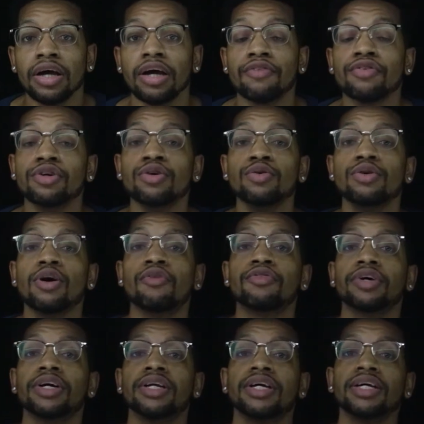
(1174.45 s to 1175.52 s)
If you're new, don't
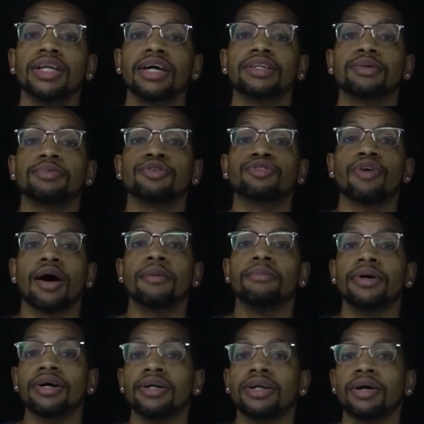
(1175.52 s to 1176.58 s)
forget to hit that subscribe
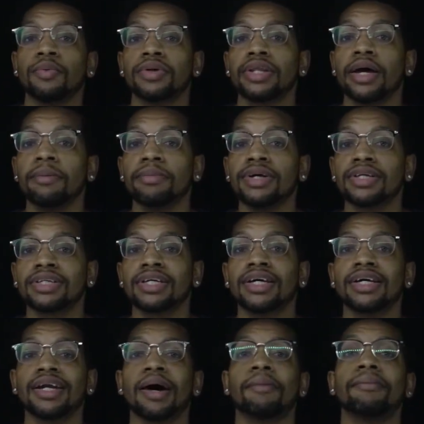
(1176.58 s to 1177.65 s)
button. And with that being
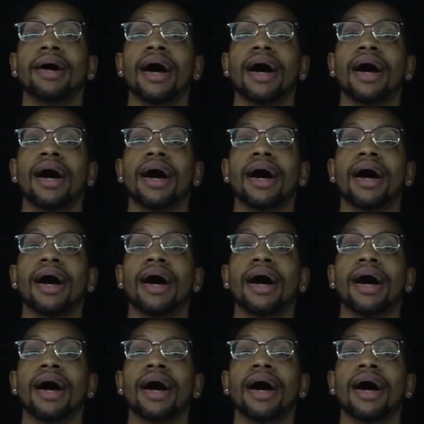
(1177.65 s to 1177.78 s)
said, I'm